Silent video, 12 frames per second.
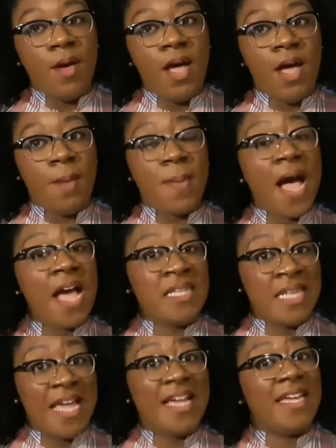I
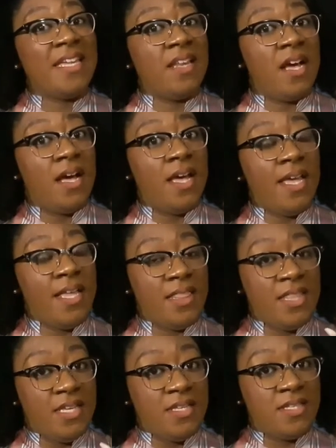like it
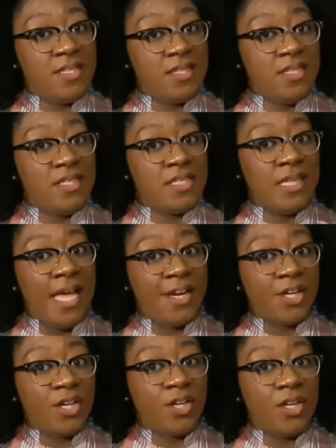in these
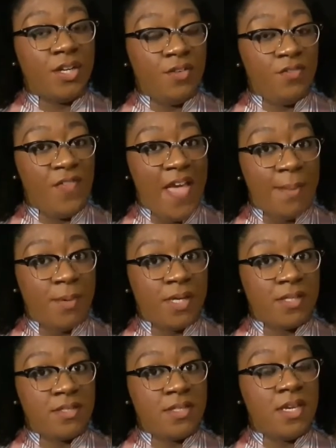lighter
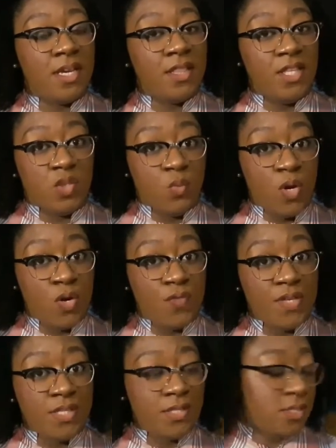fabrics, these
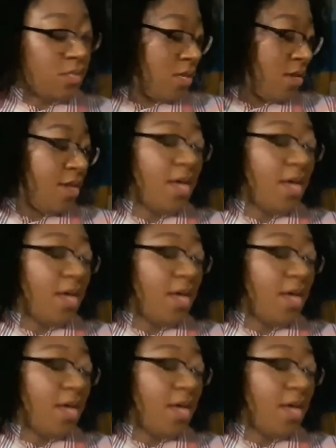wovens.